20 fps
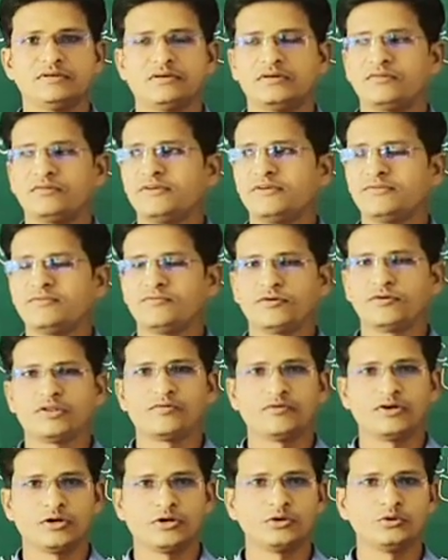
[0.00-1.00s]
wait for
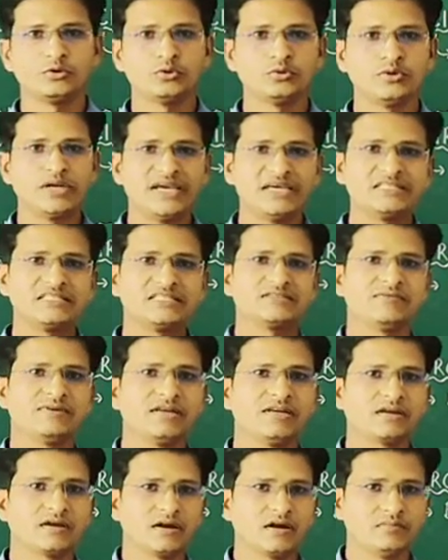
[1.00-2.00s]
1 or 2 days,
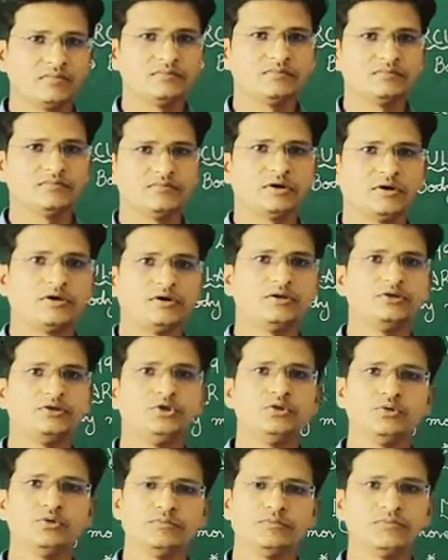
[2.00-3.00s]
will come on
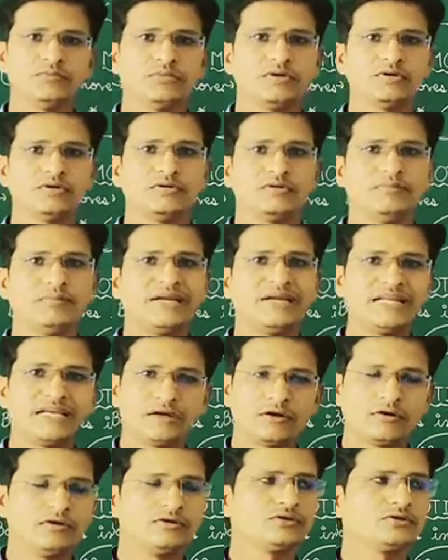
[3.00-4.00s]
a Zoom
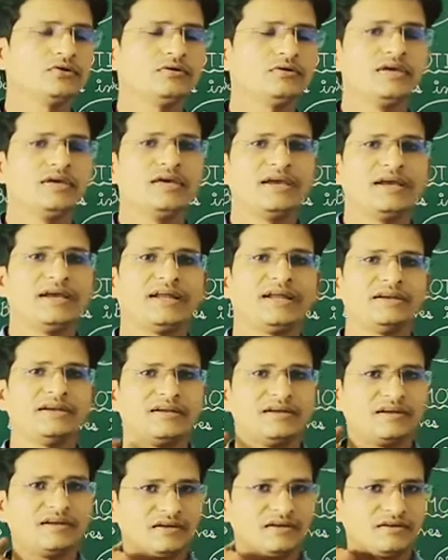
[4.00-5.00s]
meeting also,
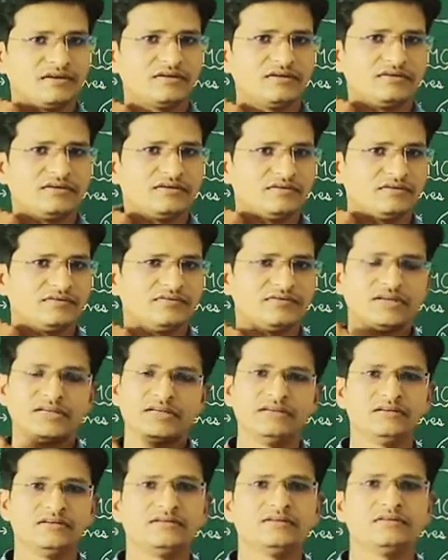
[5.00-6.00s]
and
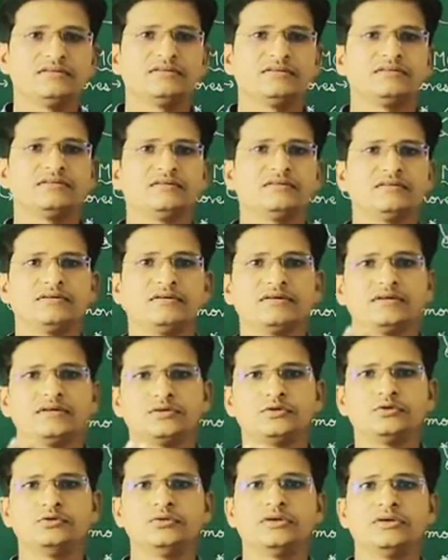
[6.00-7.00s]
will
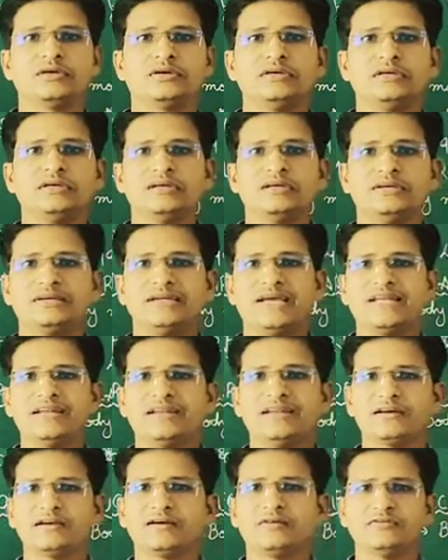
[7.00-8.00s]
do the
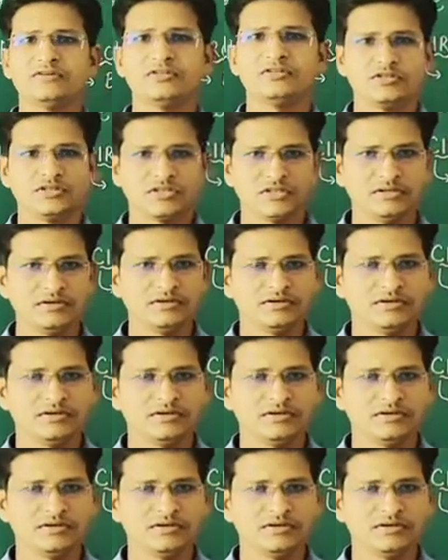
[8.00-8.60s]
direct conversation.